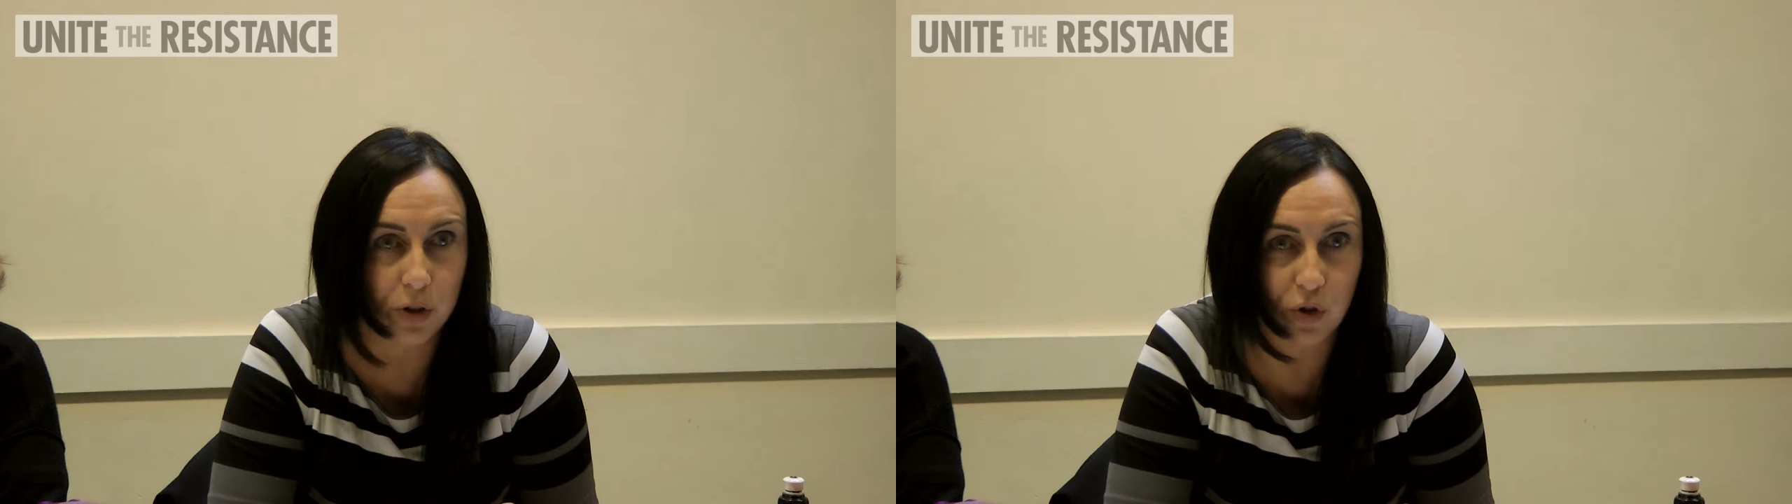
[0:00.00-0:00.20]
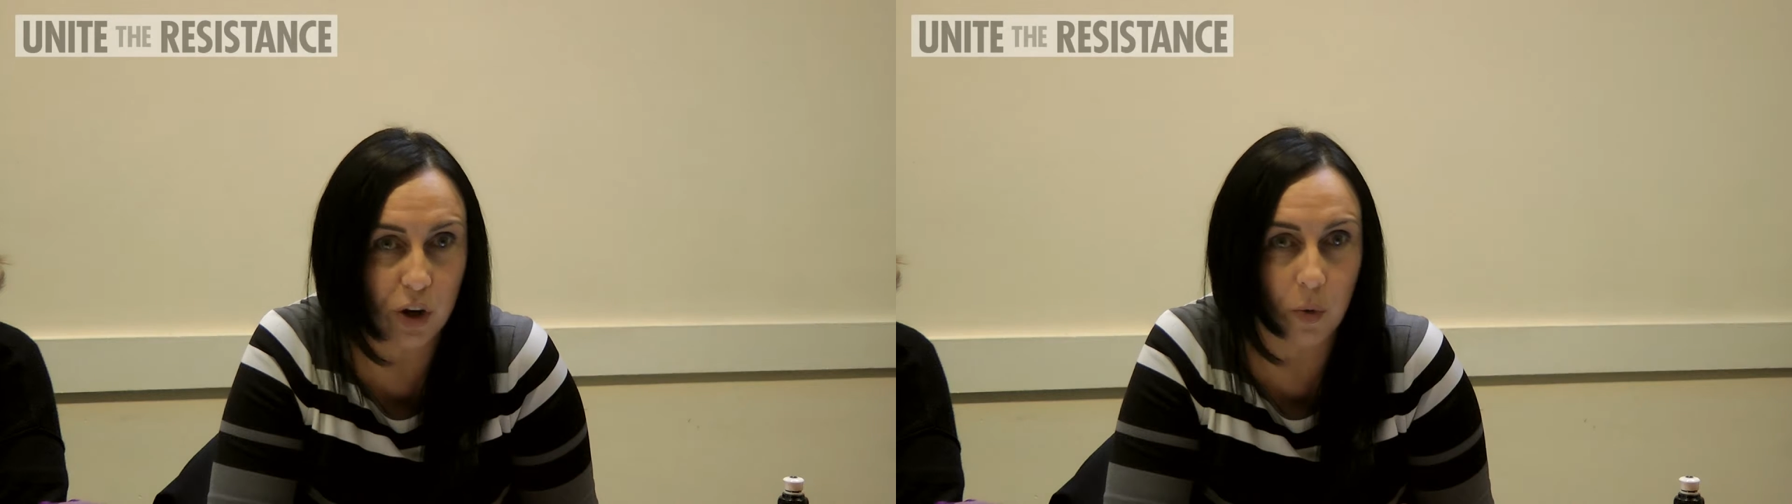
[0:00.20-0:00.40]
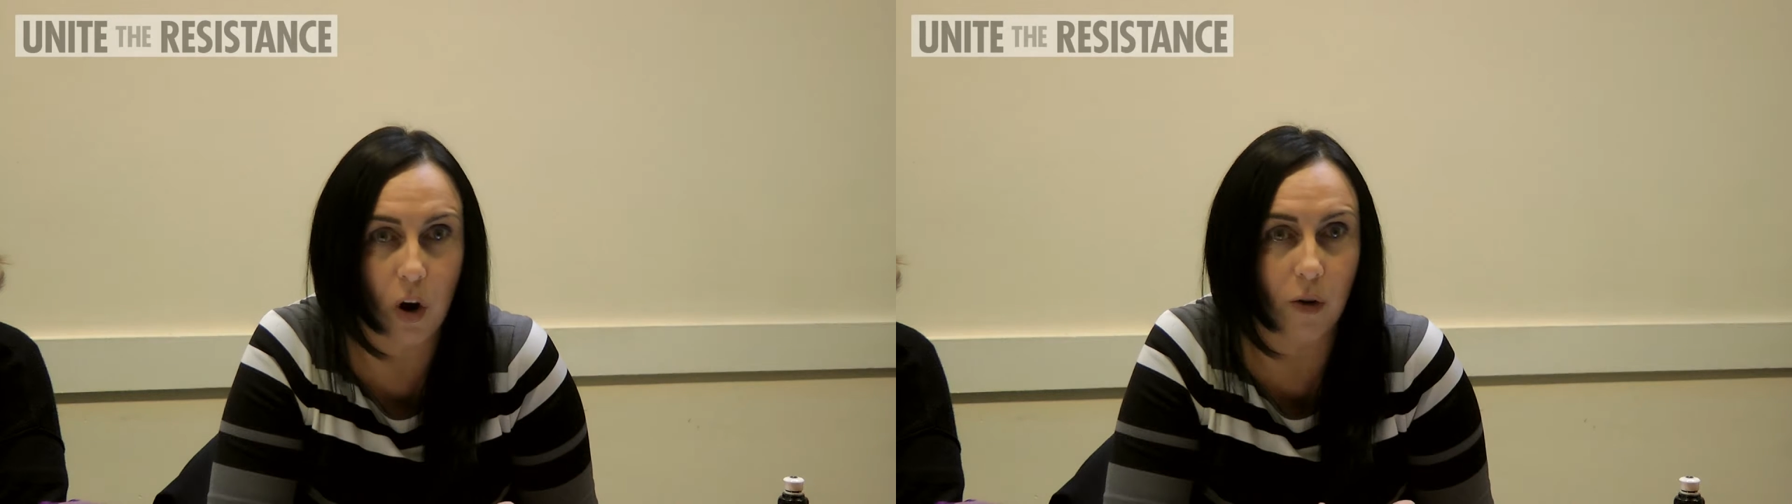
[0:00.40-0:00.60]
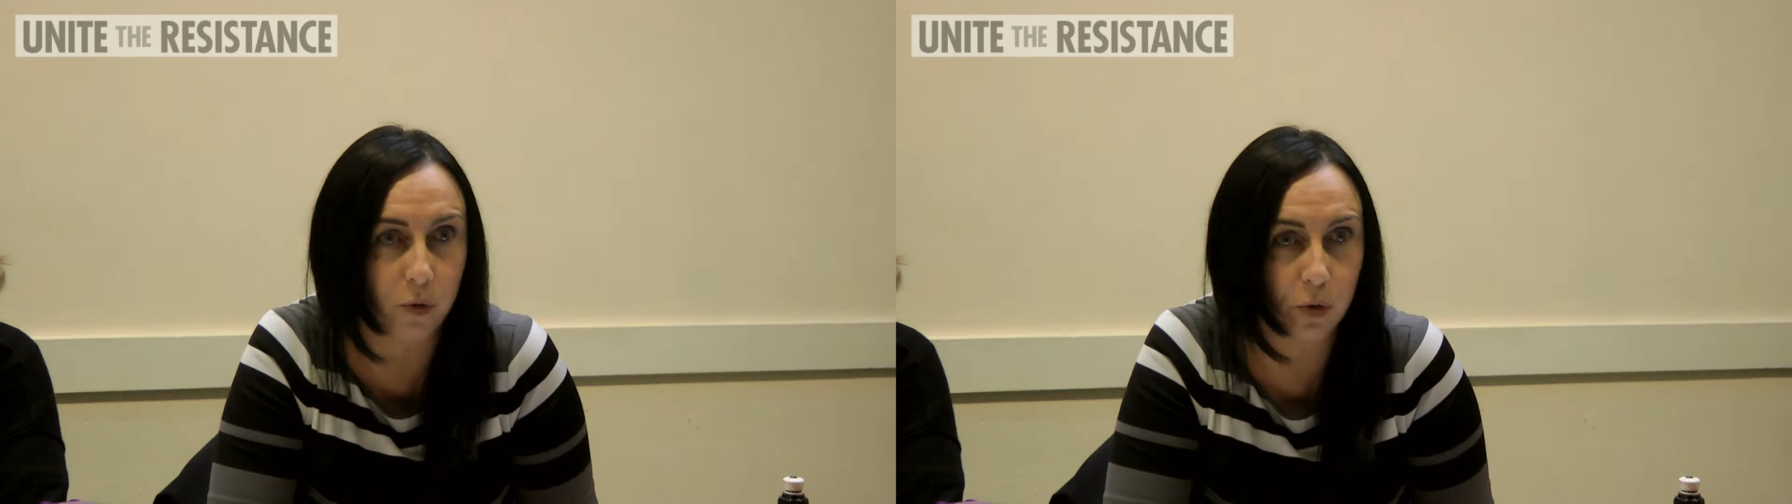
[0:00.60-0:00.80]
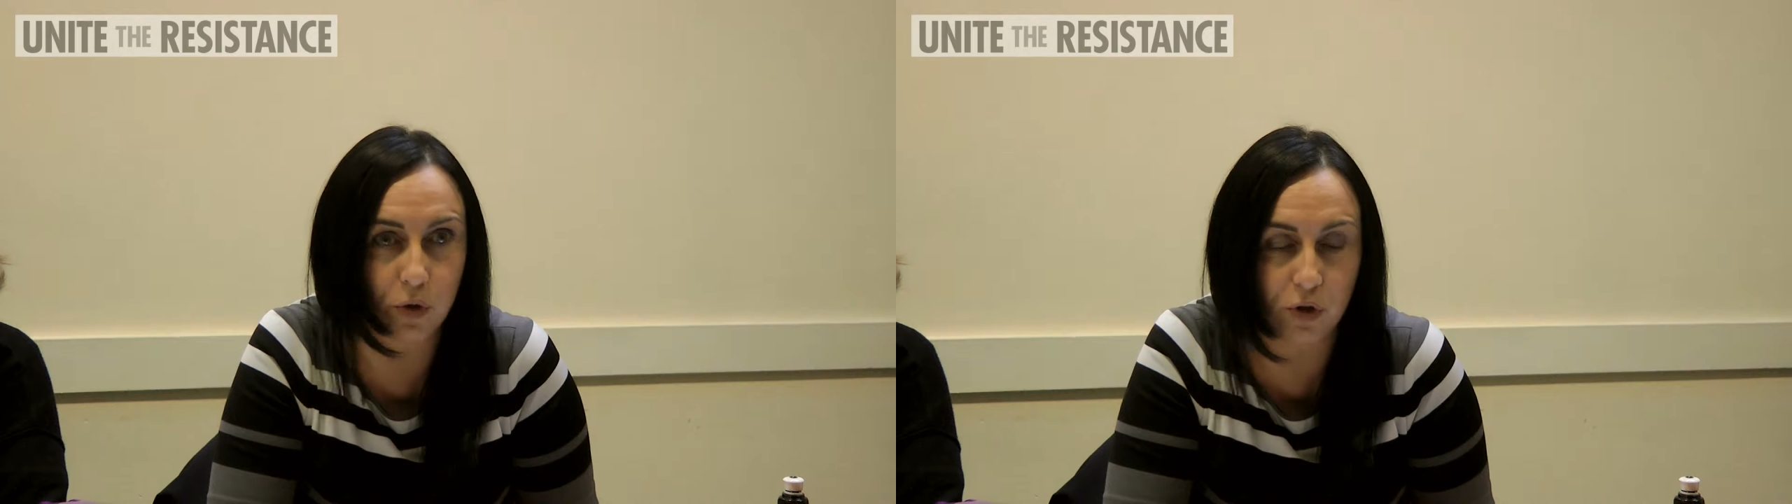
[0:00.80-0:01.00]
and showing our
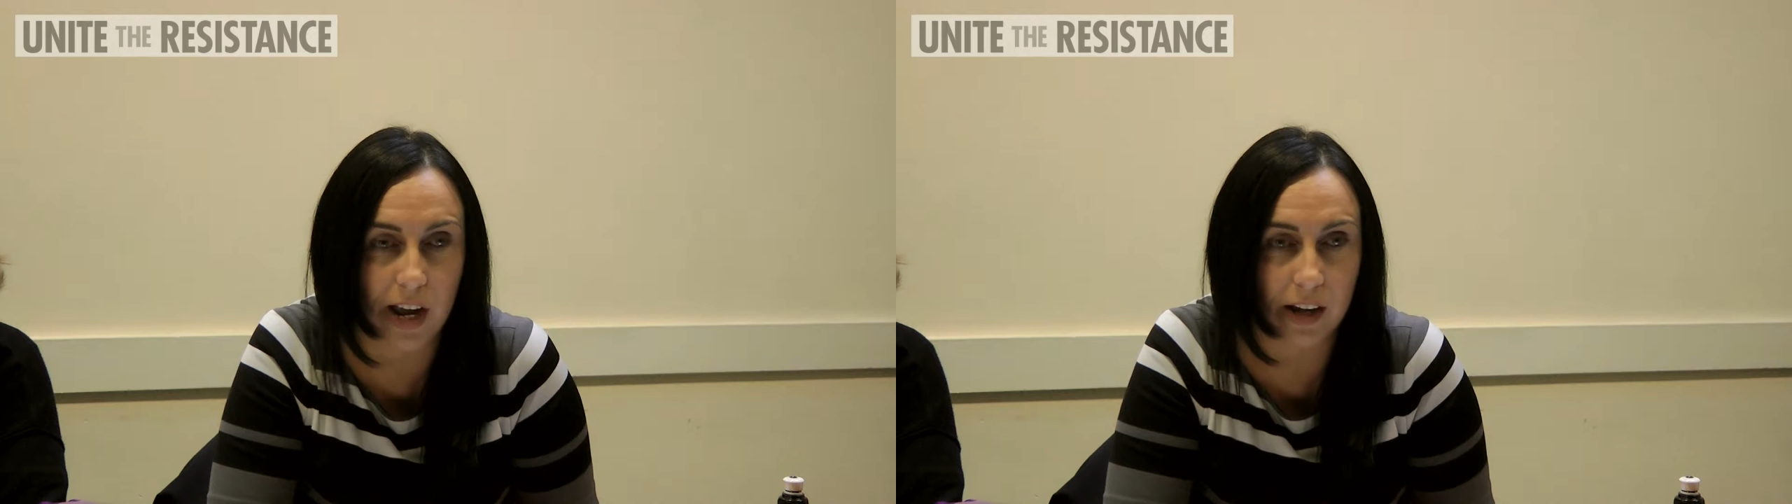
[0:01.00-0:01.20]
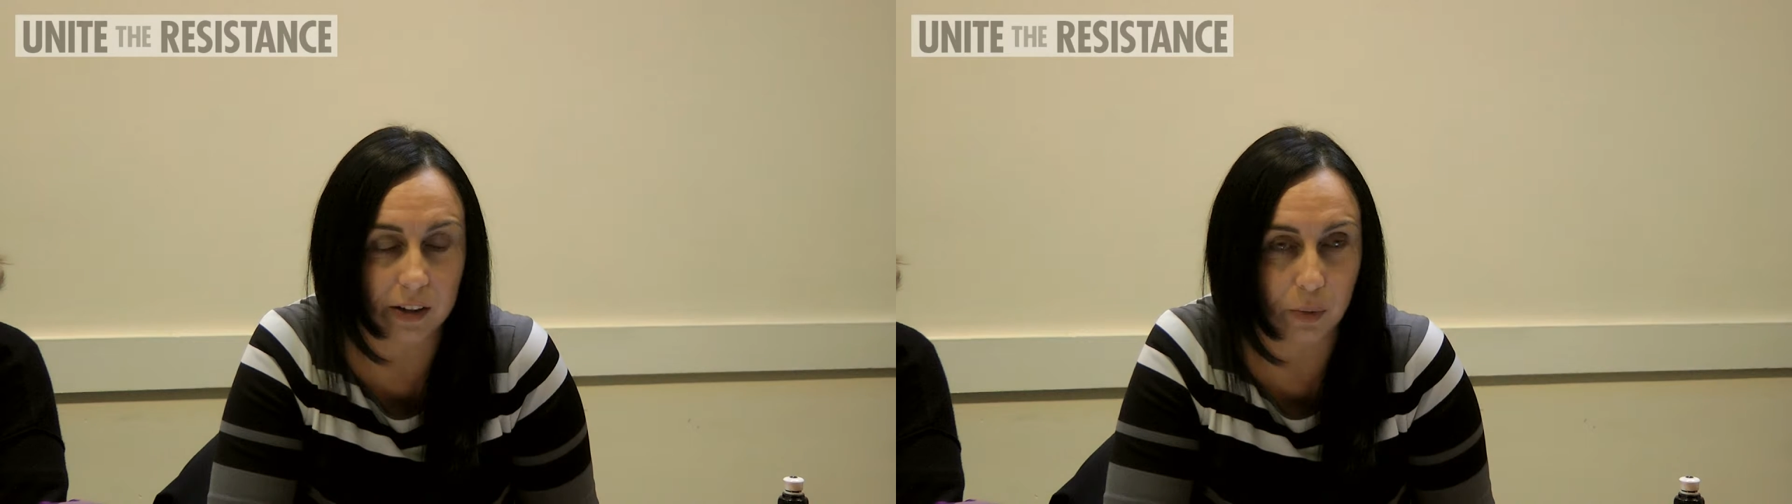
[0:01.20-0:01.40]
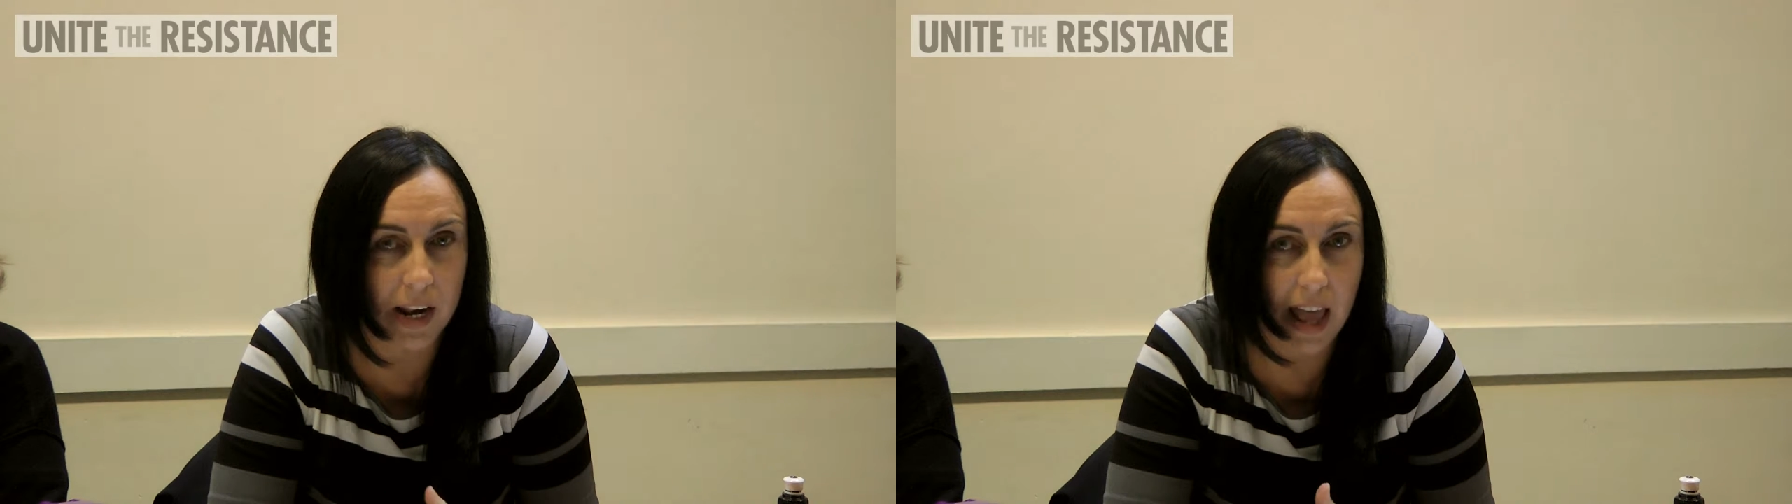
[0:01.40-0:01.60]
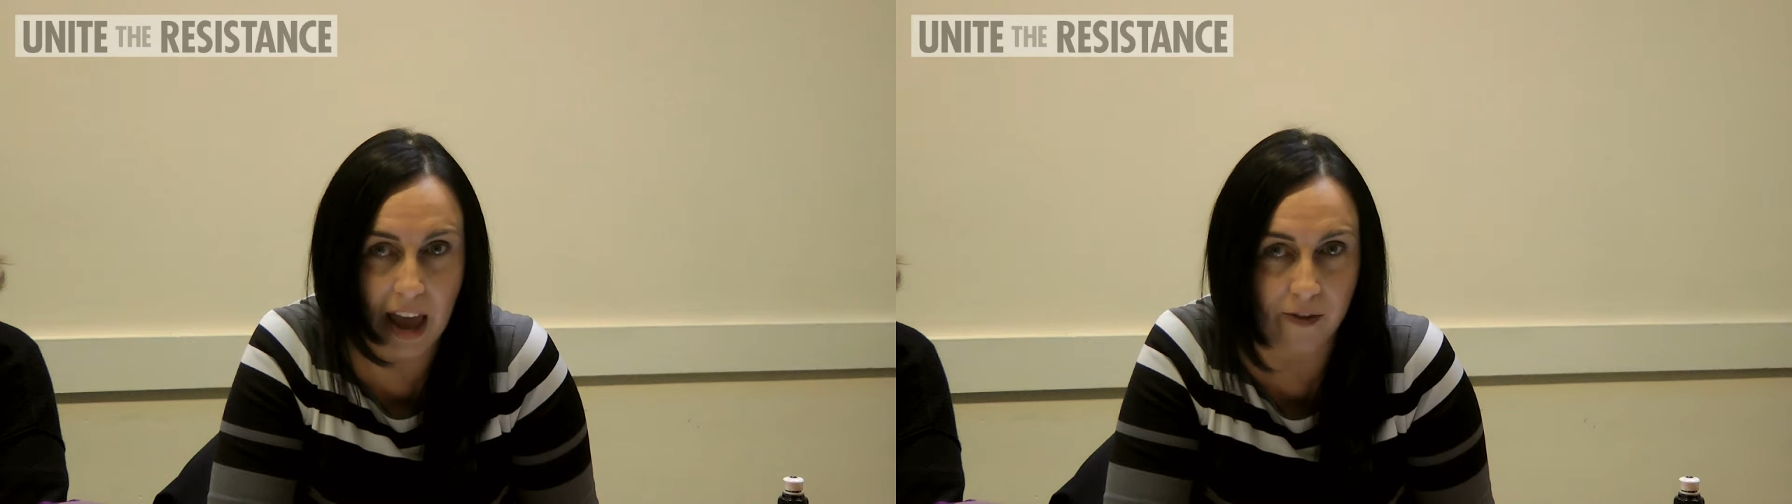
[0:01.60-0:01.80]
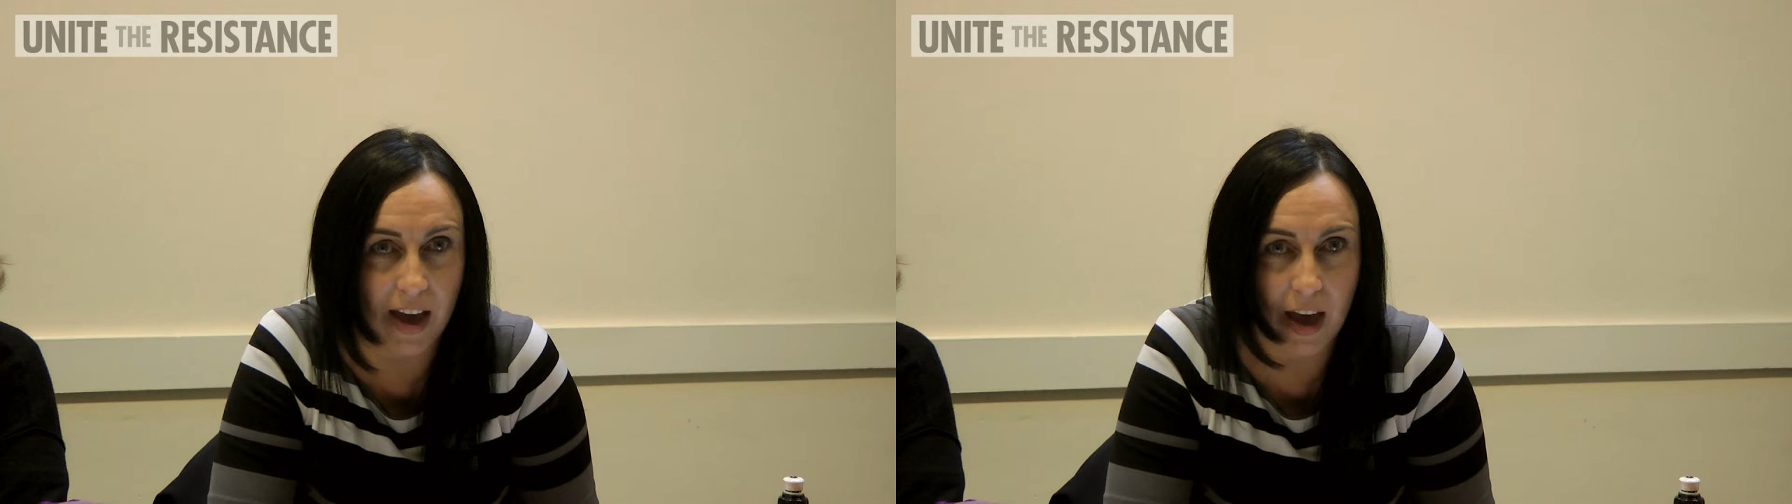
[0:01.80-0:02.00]
full strength
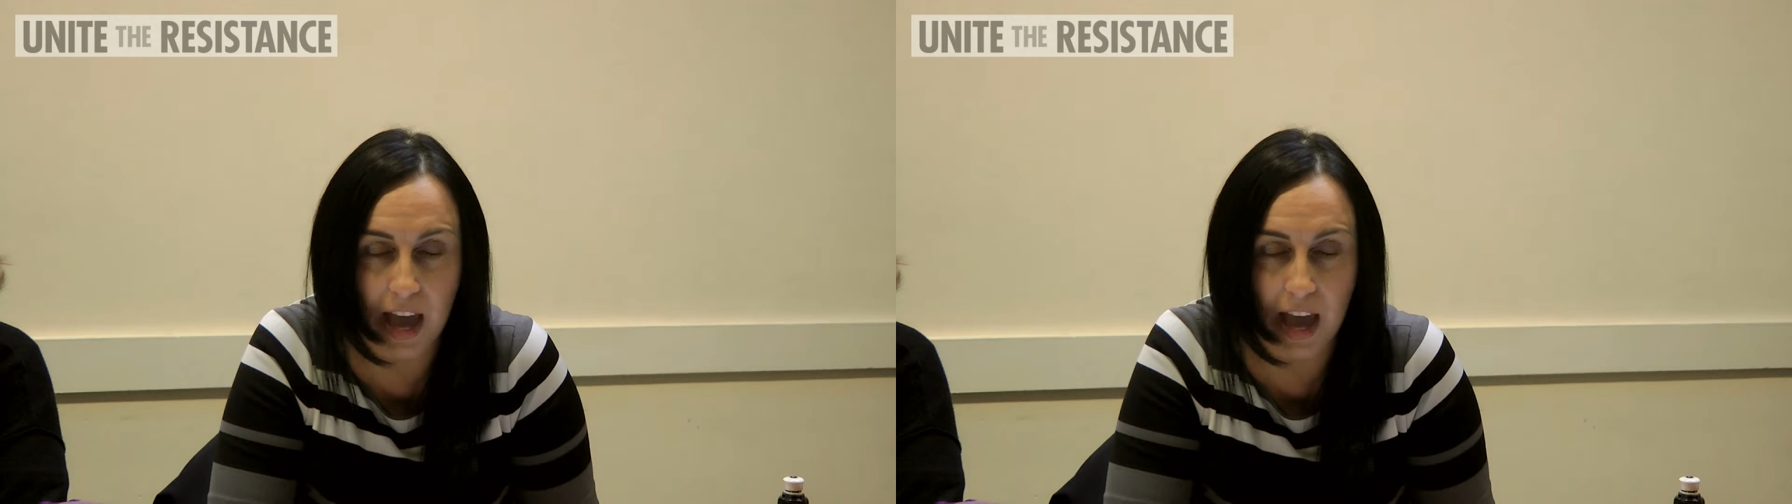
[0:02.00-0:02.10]
whenever